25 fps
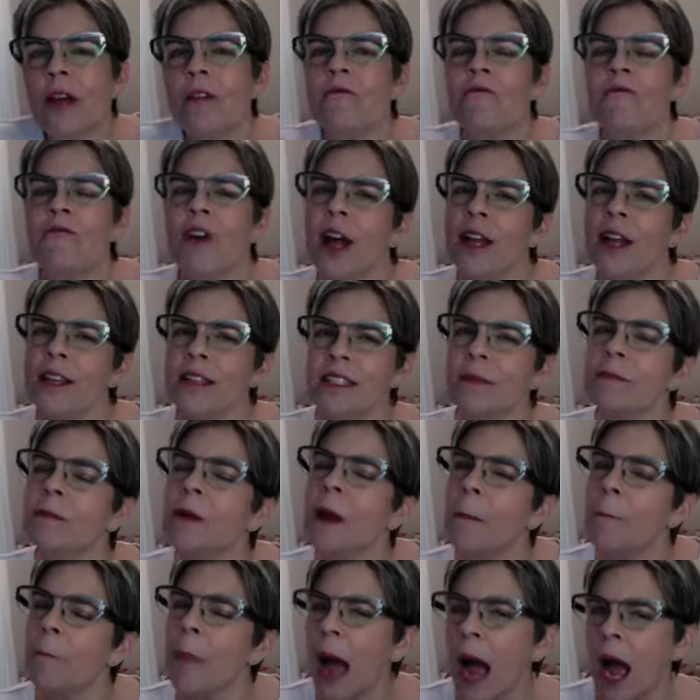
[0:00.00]
find some
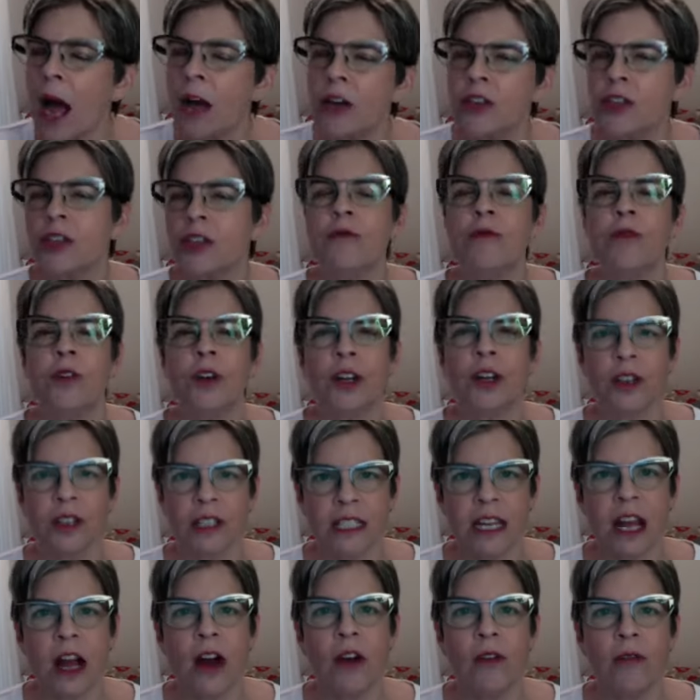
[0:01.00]
compassion for
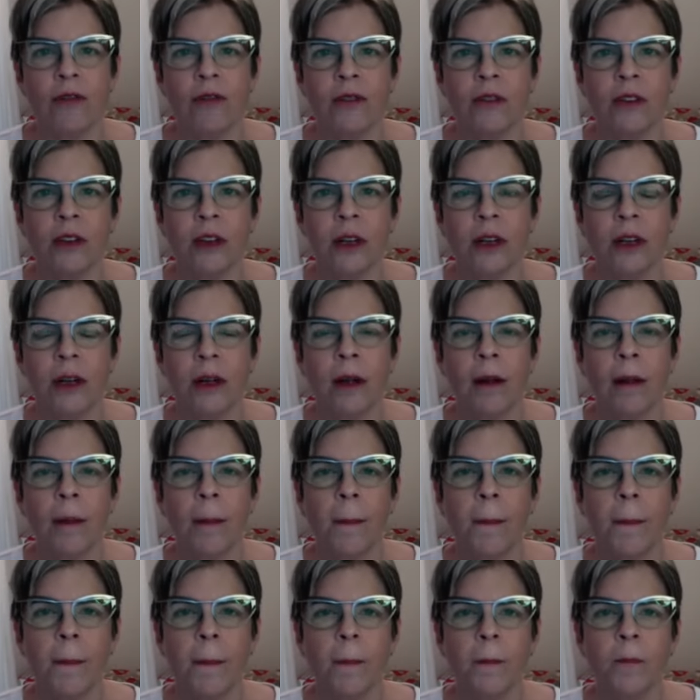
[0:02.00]
yourself.
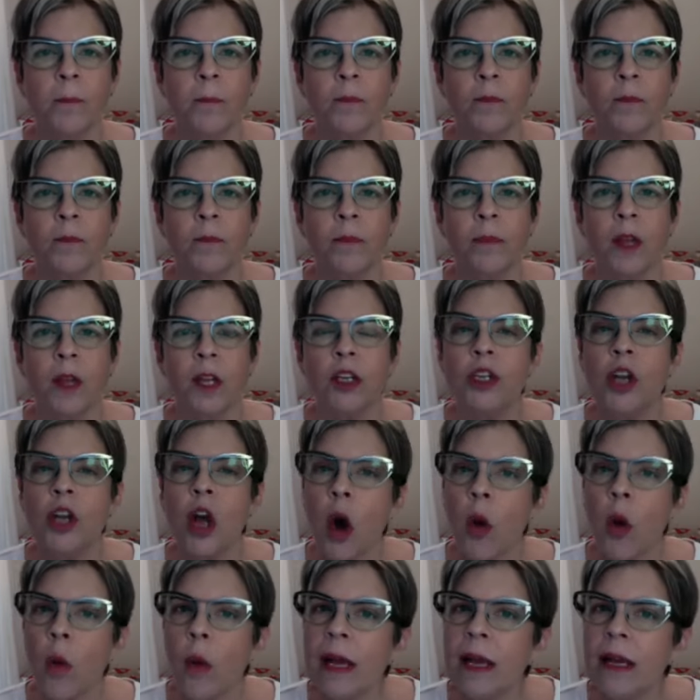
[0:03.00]

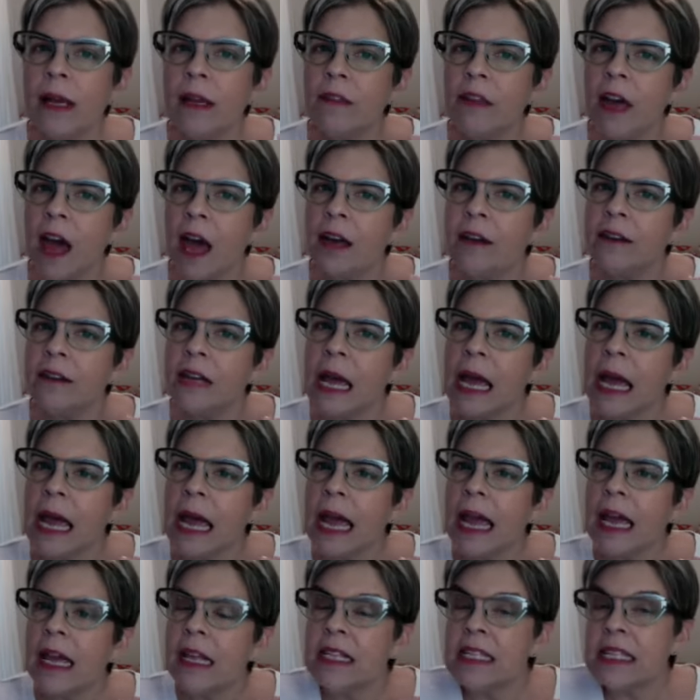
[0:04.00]
Knowing that
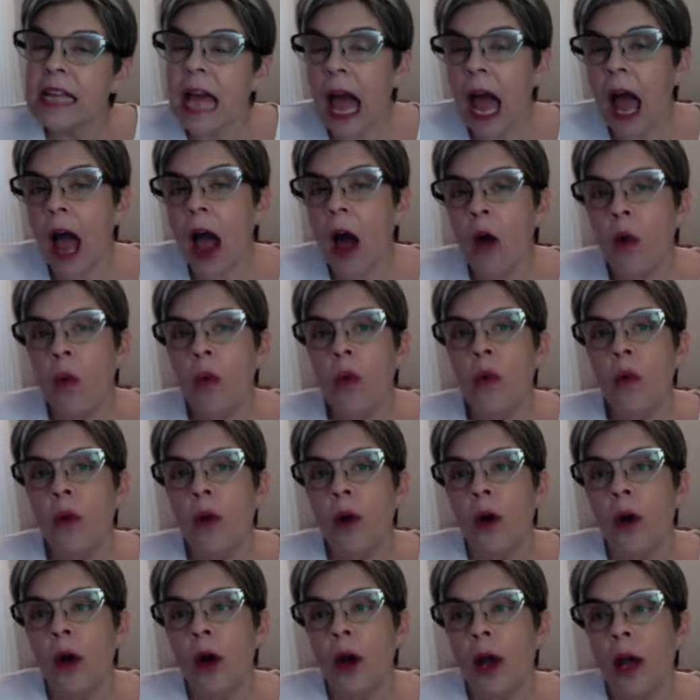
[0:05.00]
it's
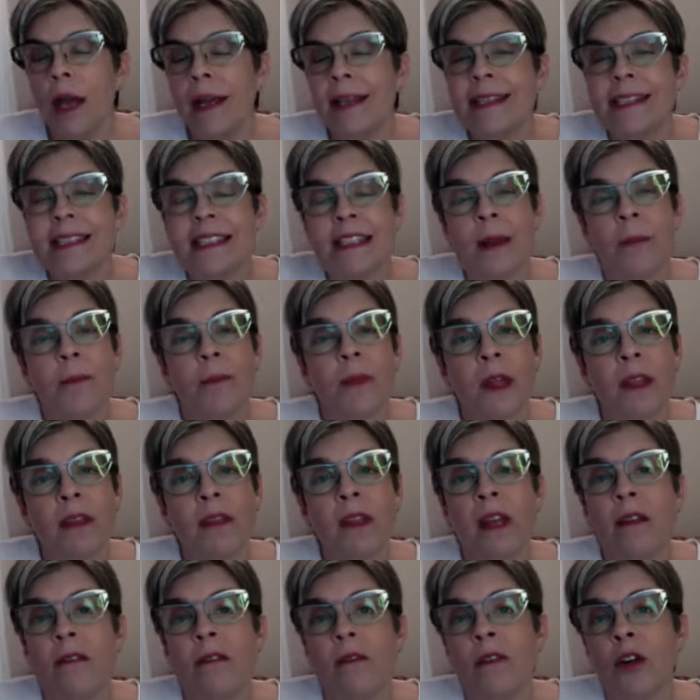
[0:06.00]
something
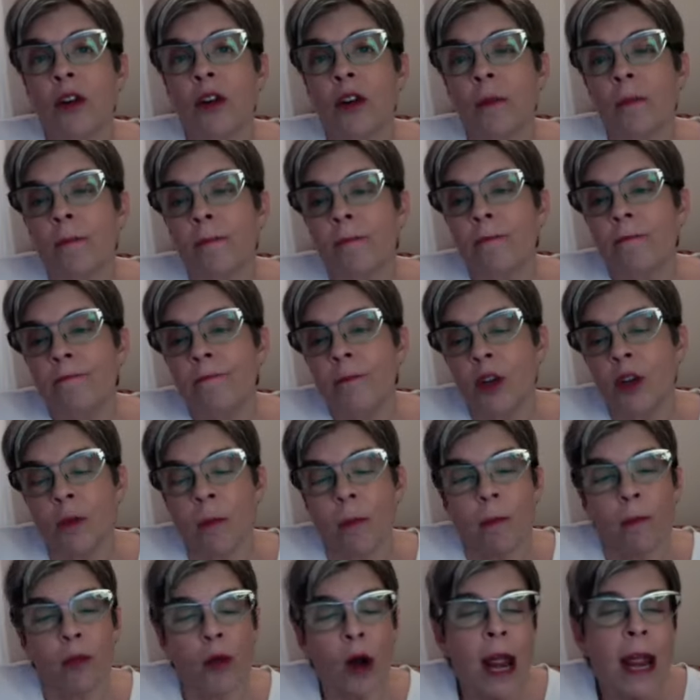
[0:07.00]
that your
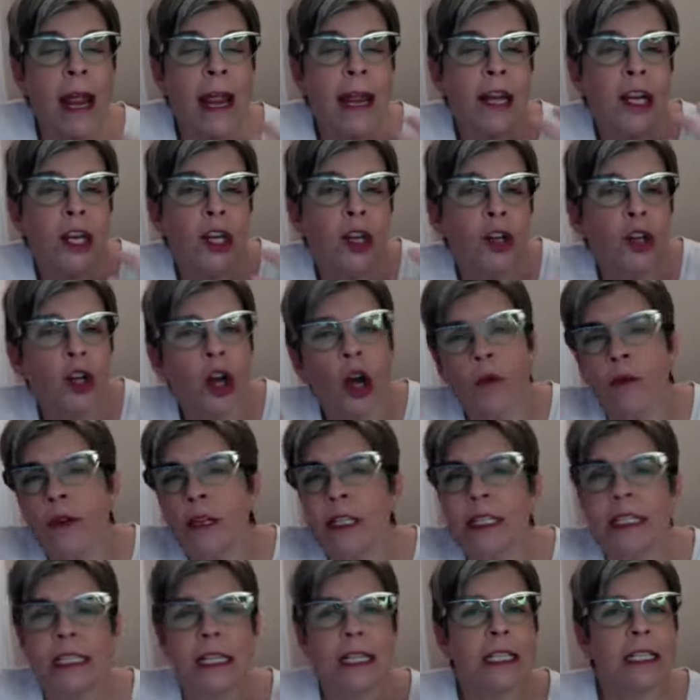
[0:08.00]
brain, your nervous
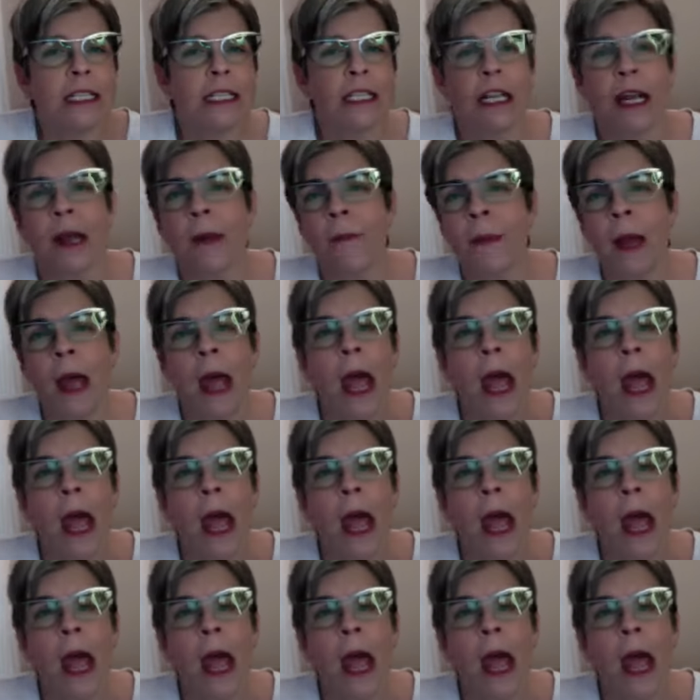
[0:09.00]
system,